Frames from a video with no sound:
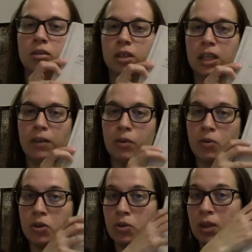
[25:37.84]
if you
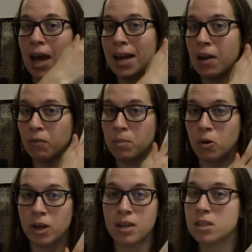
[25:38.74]
can do that every
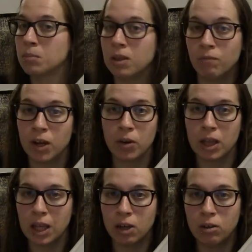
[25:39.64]
morning, something very
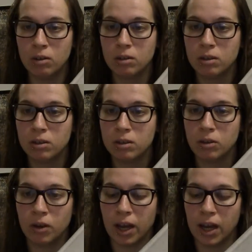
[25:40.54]
little,
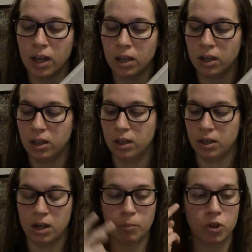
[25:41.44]
okay?
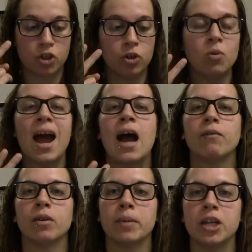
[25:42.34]
Number 2,
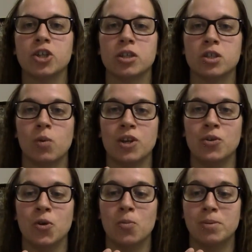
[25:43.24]
affirmations when you
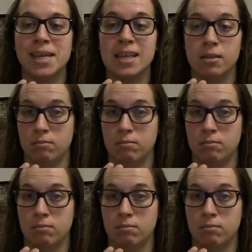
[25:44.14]
go pee.